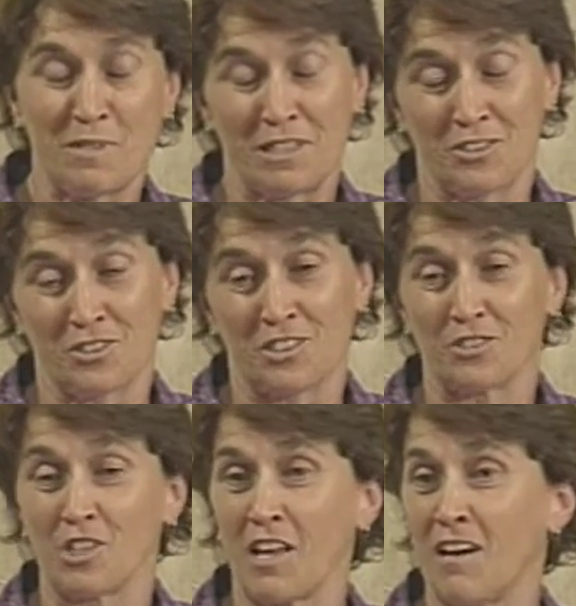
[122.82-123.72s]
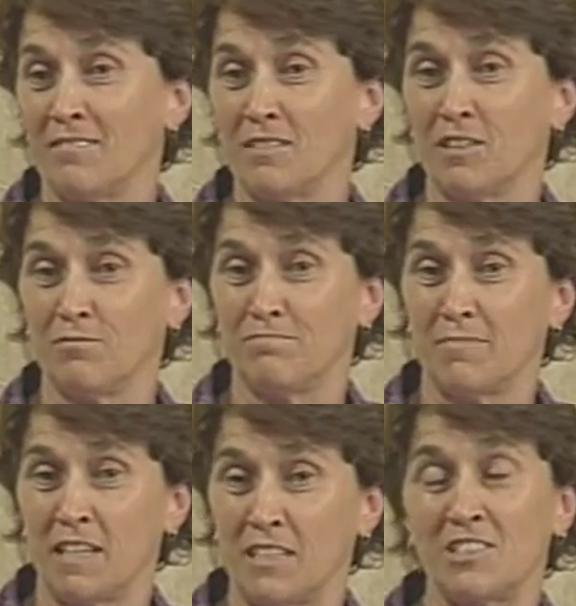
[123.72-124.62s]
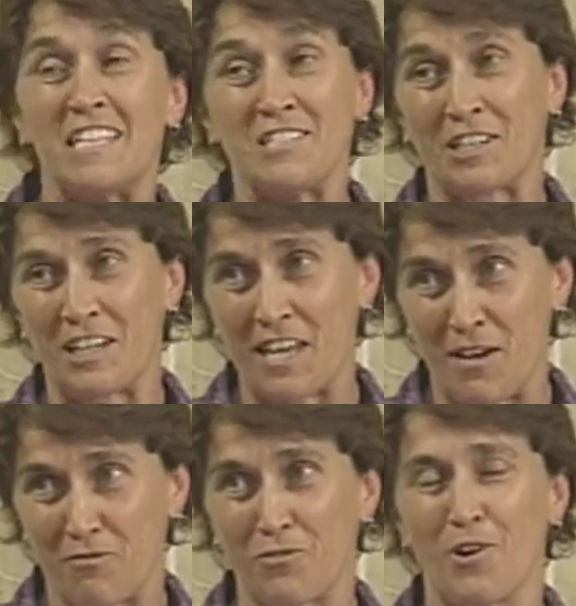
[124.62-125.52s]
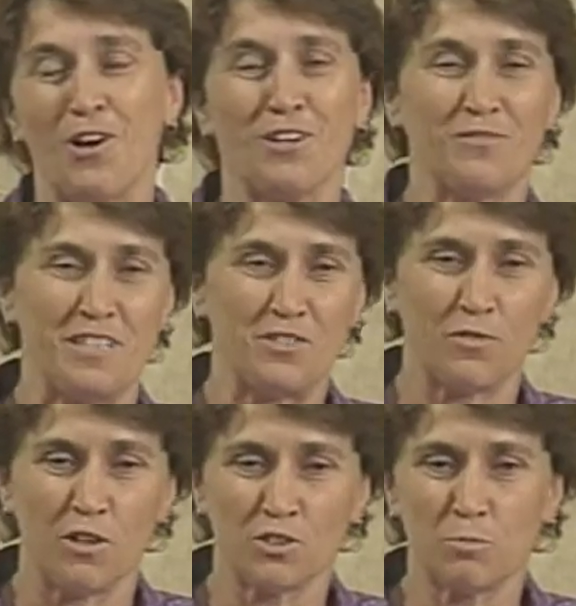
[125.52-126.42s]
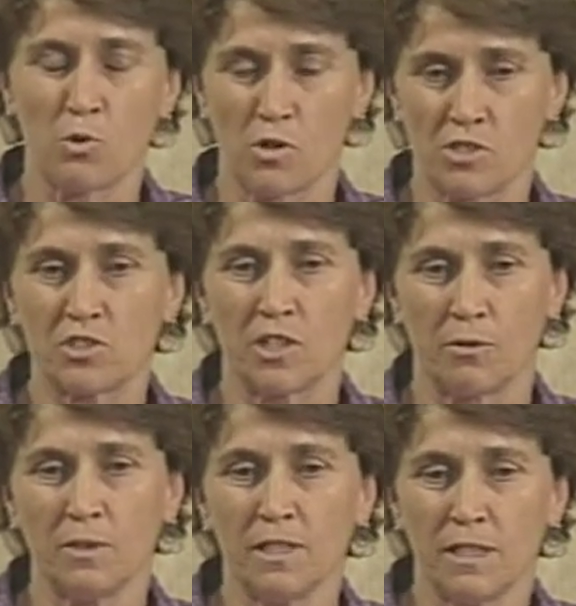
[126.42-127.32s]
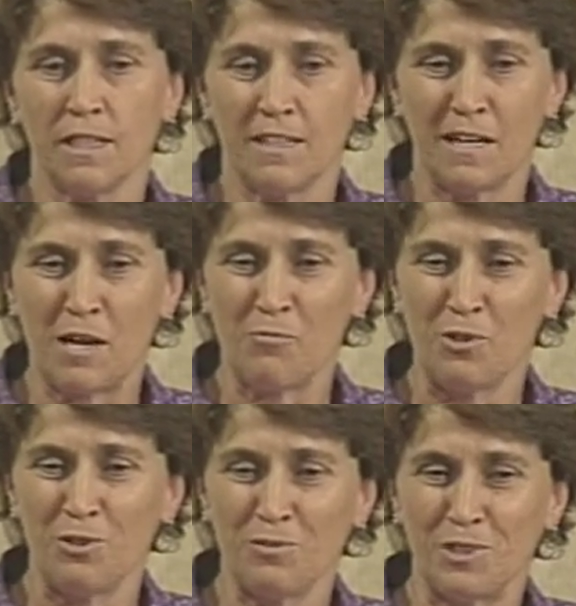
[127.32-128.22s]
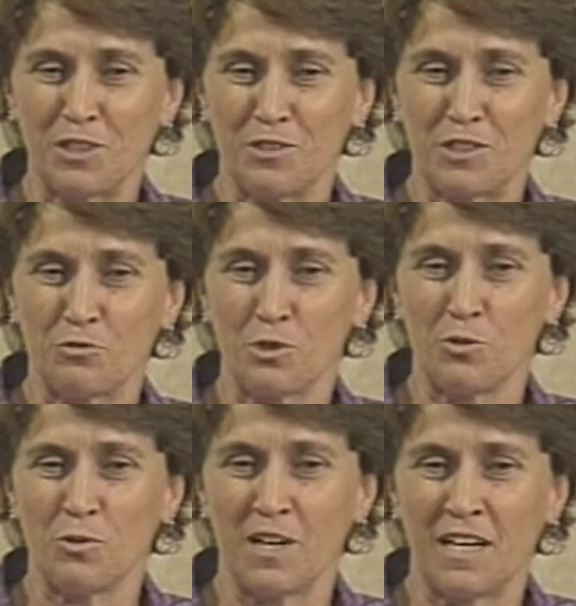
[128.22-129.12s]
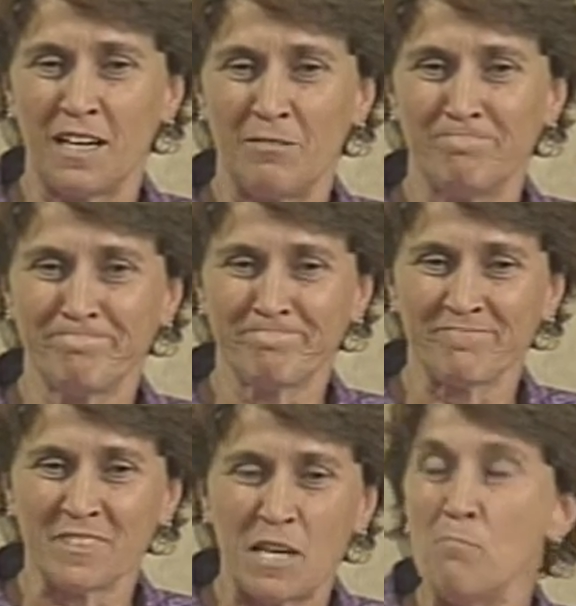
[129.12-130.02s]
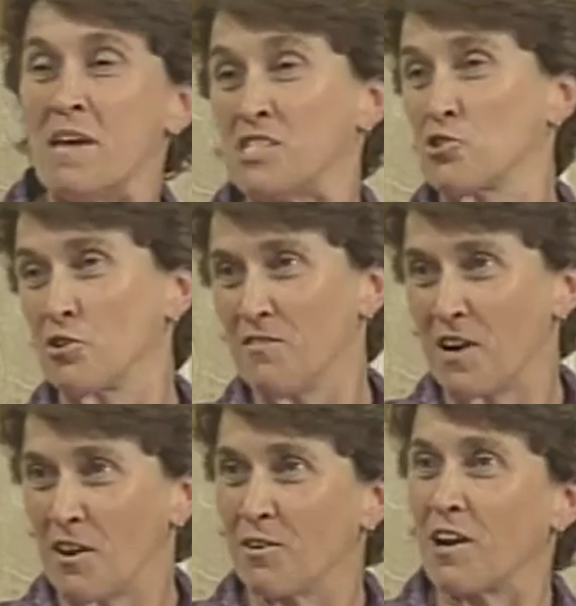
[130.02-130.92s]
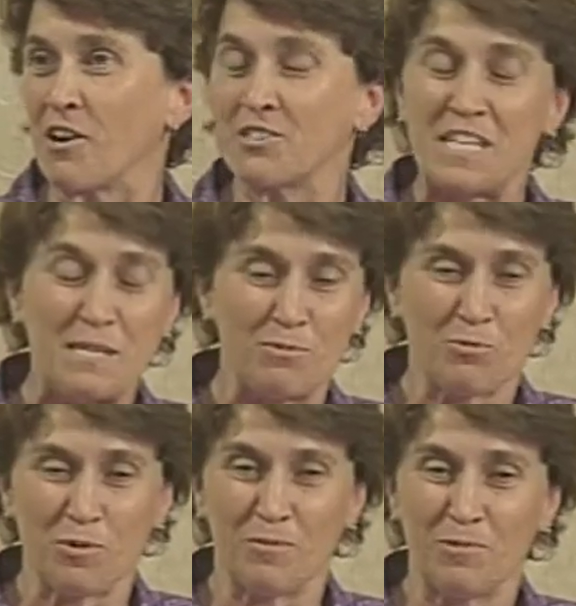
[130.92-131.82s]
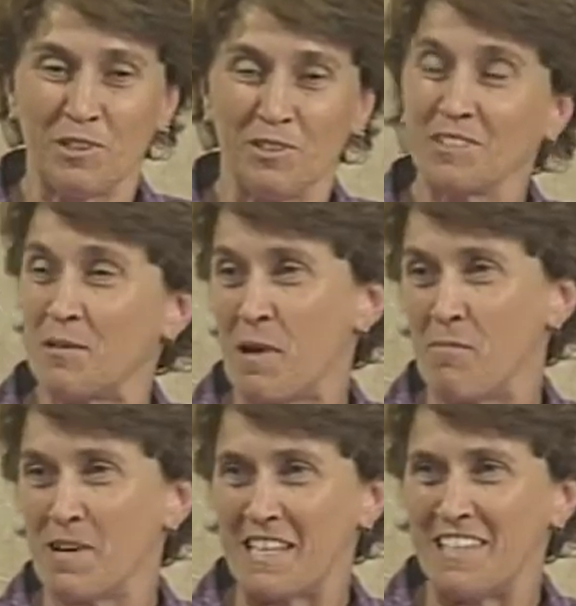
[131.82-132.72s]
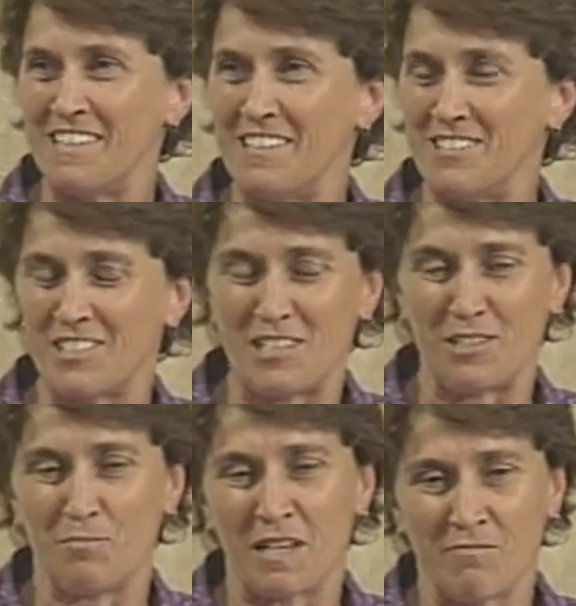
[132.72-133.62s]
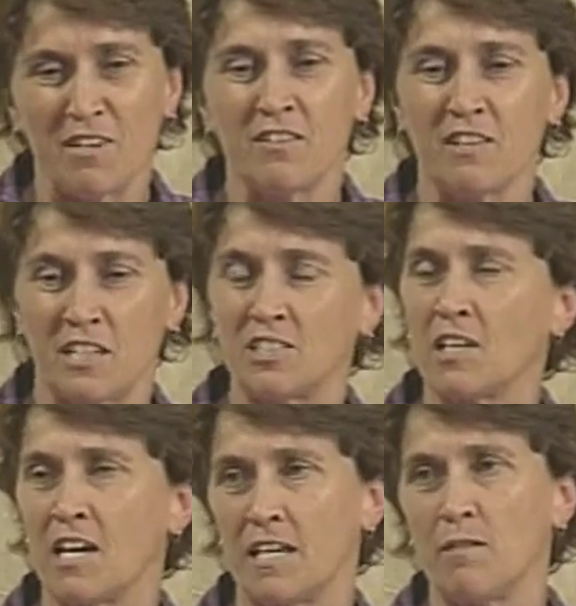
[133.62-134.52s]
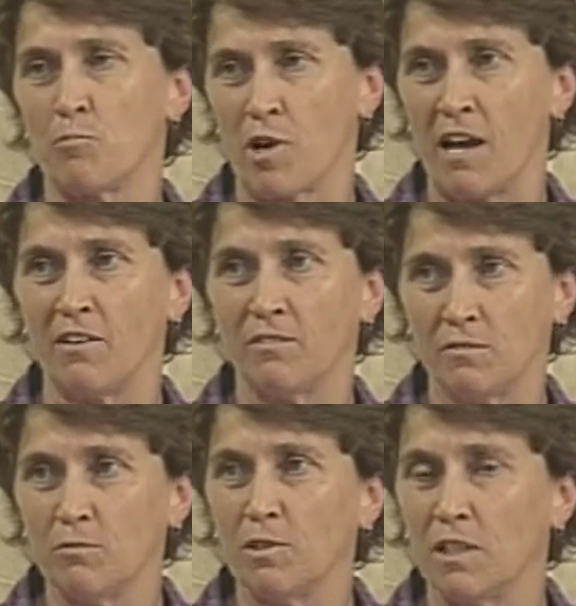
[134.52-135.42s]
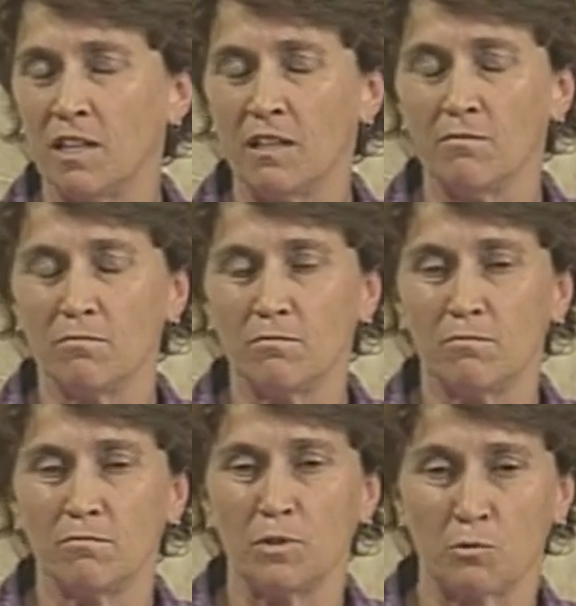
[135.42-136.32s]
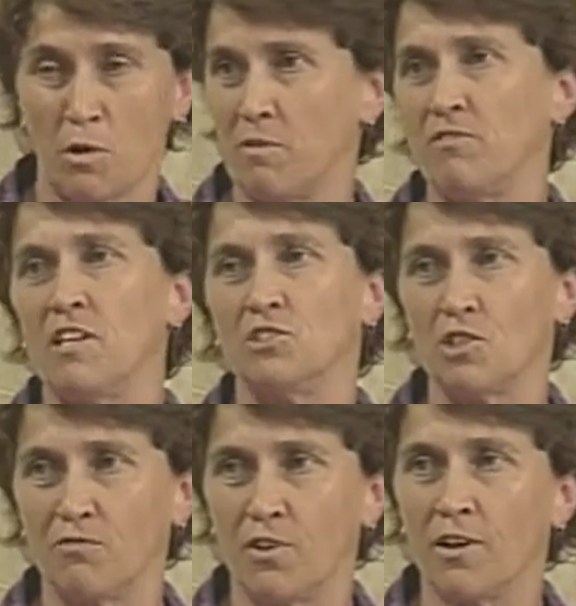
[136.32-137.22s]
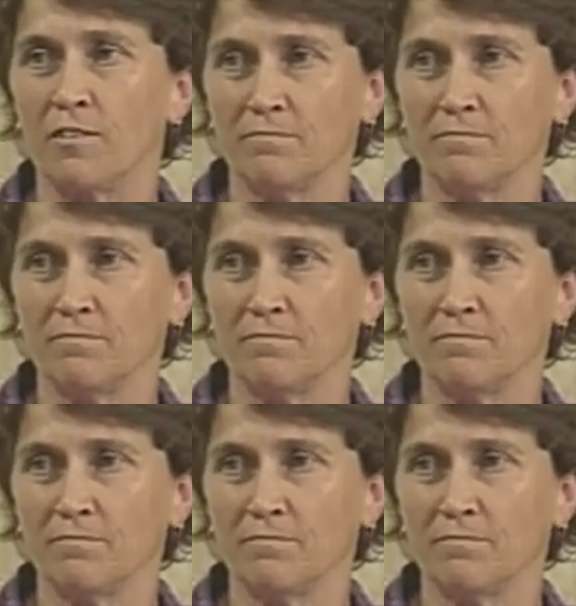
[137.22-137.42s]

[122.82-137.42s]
but there's a lot of season left for all of these fall sports. So the true measure of our teams will come out by the end of the season. But I'm very, very excited and proud with what we've done so far.